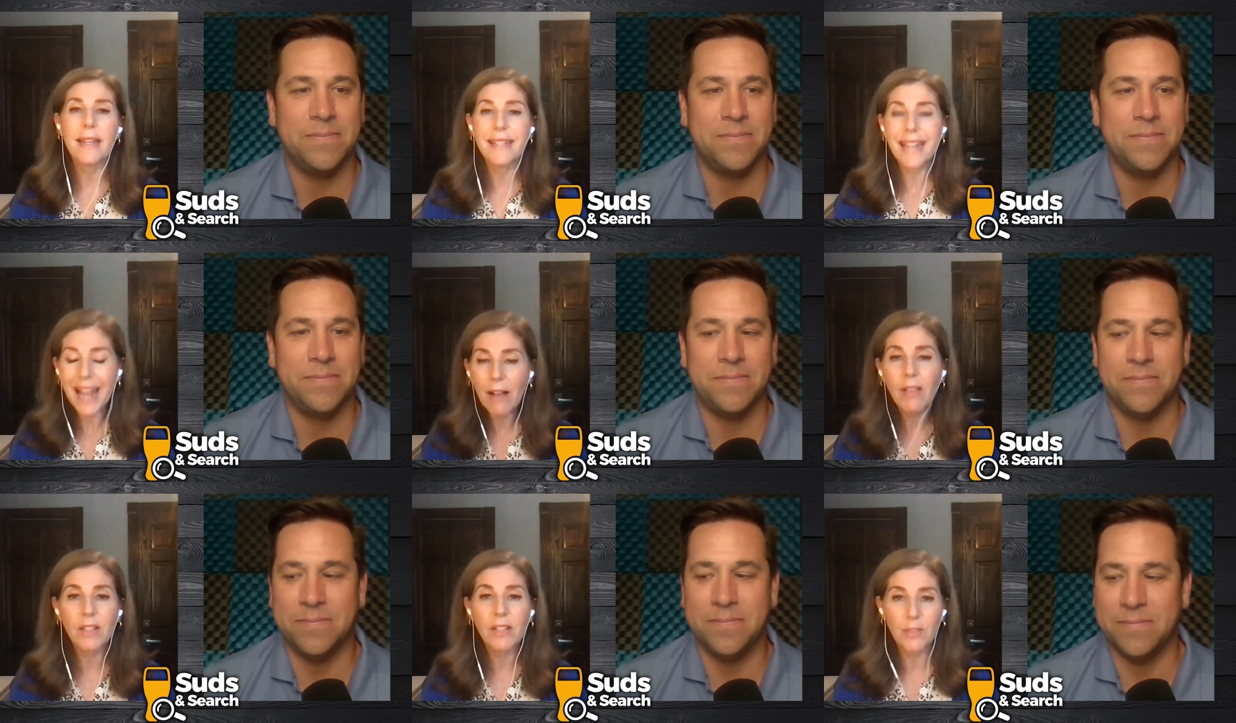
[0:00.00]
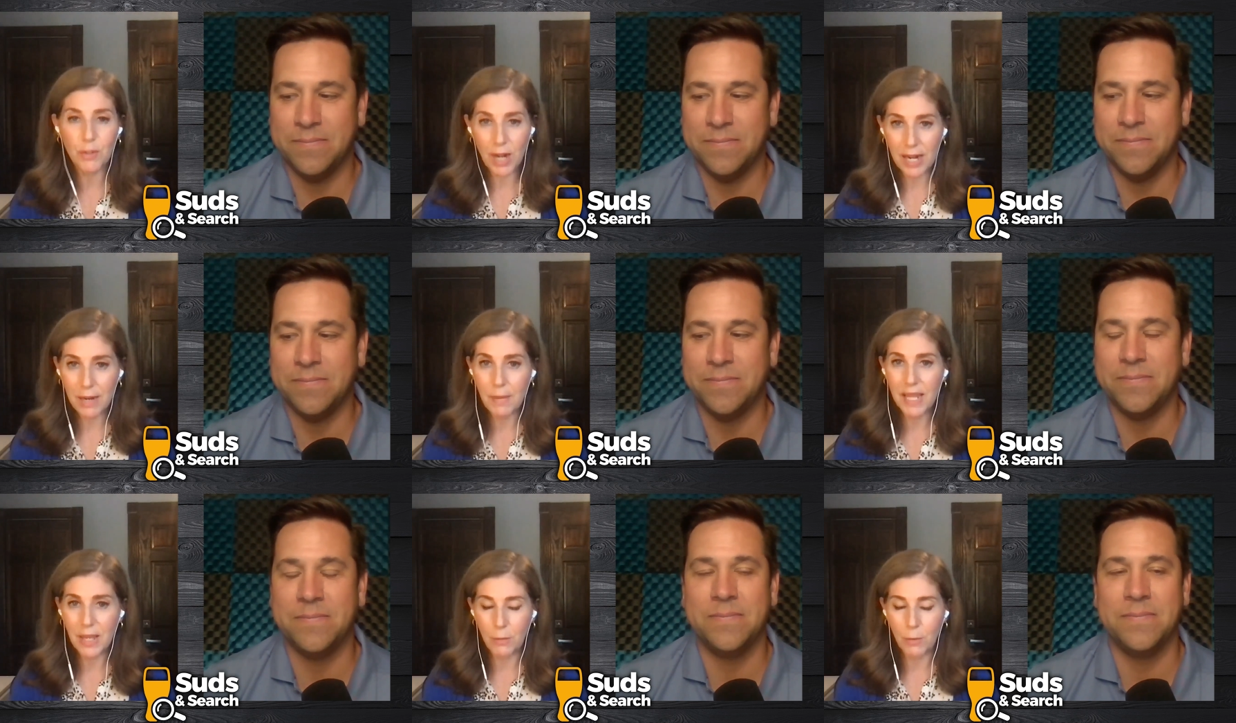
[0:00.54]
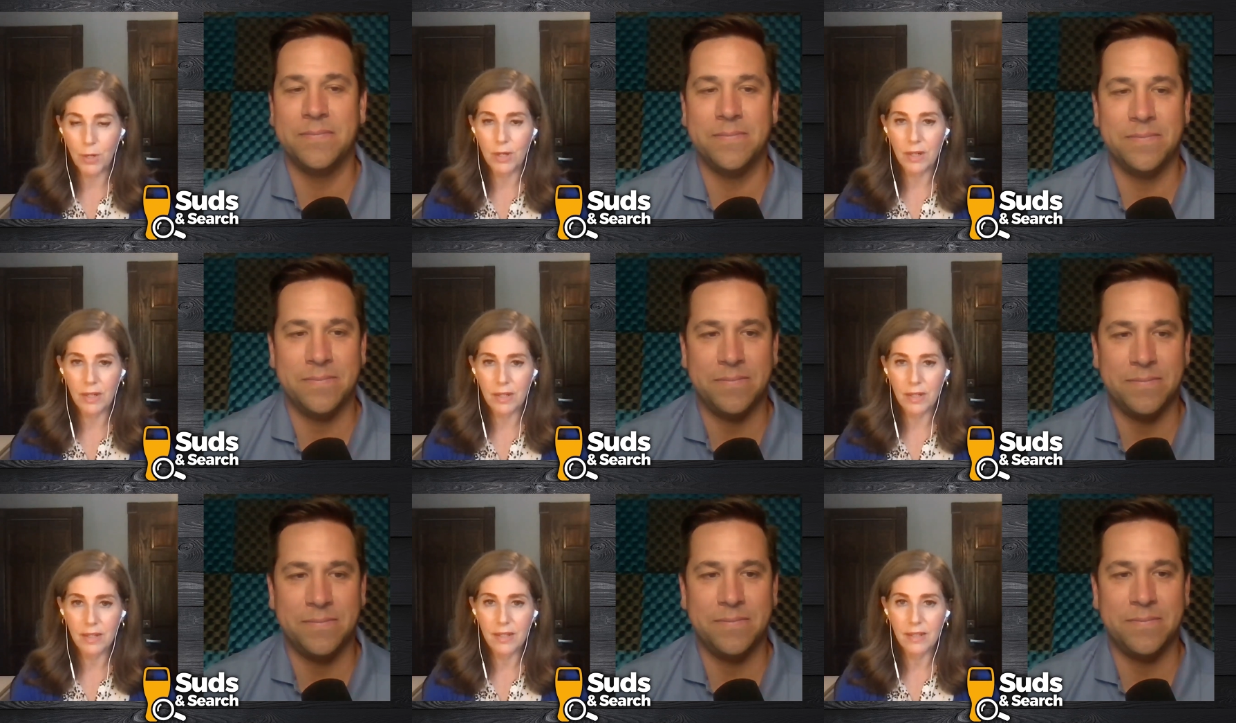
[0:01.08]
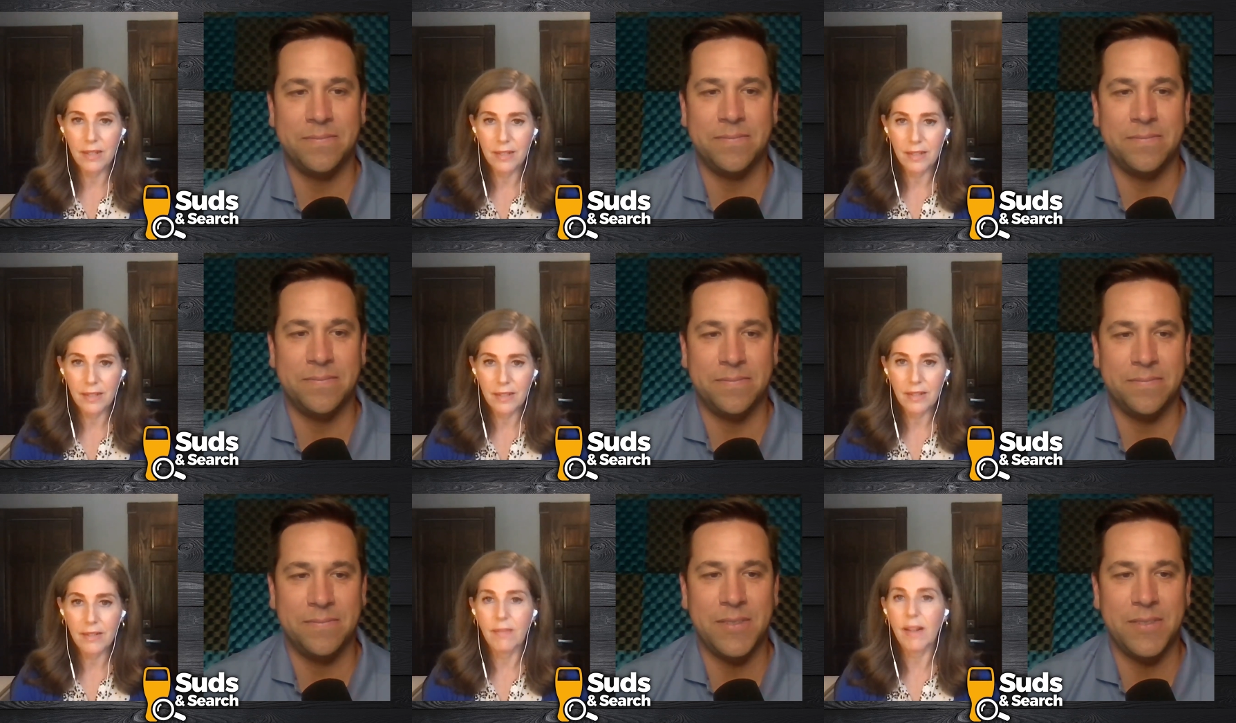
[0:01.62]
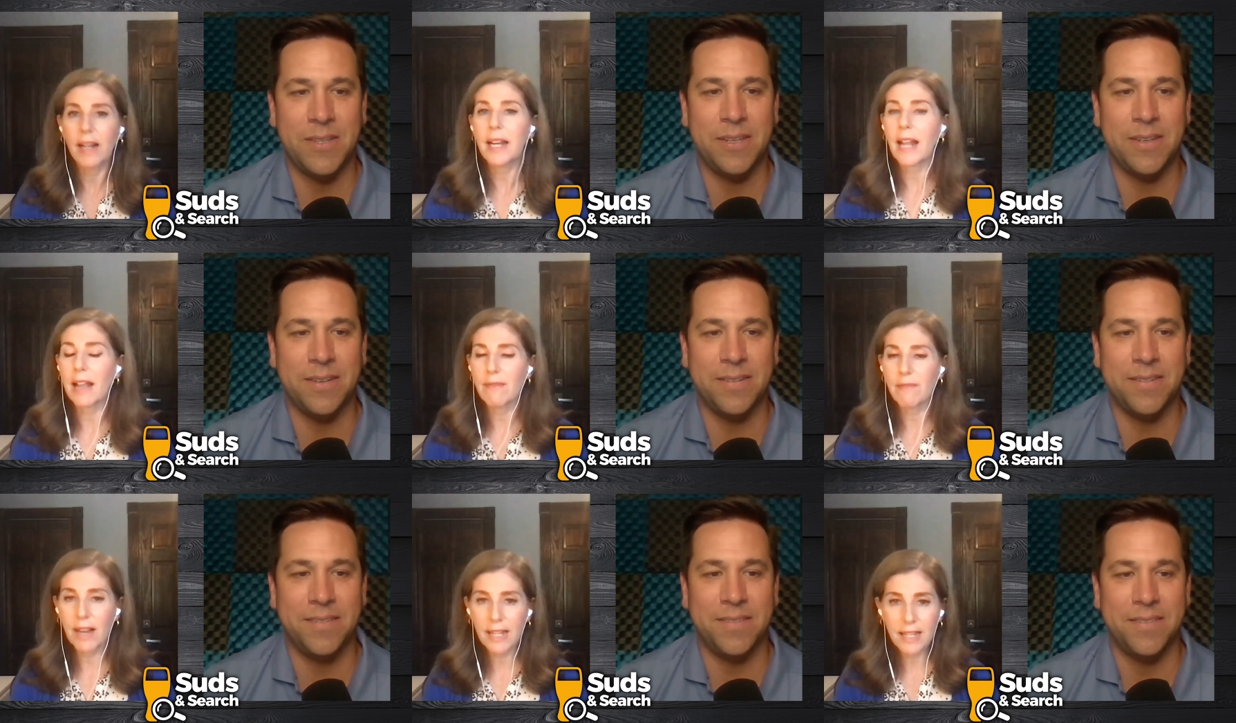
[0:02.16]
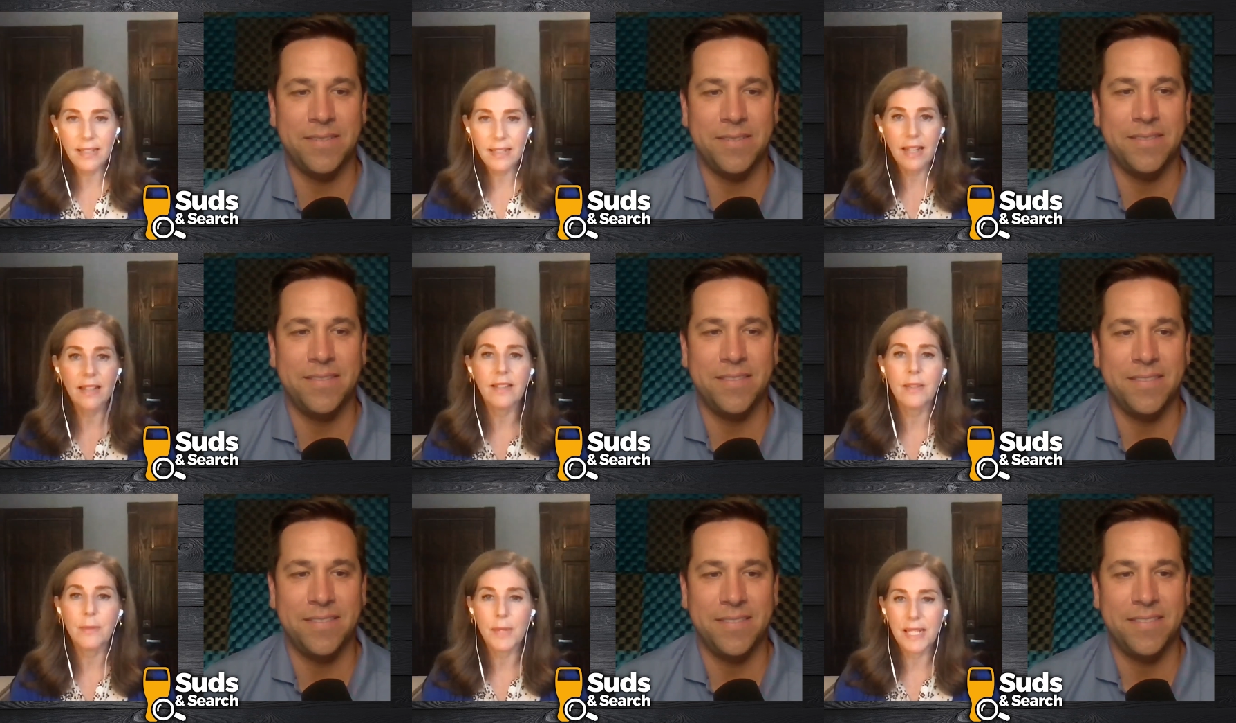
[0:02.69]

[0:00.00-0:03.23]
Speaker 1: Now let's try to make it work, right? I mm-hmm. recognize that we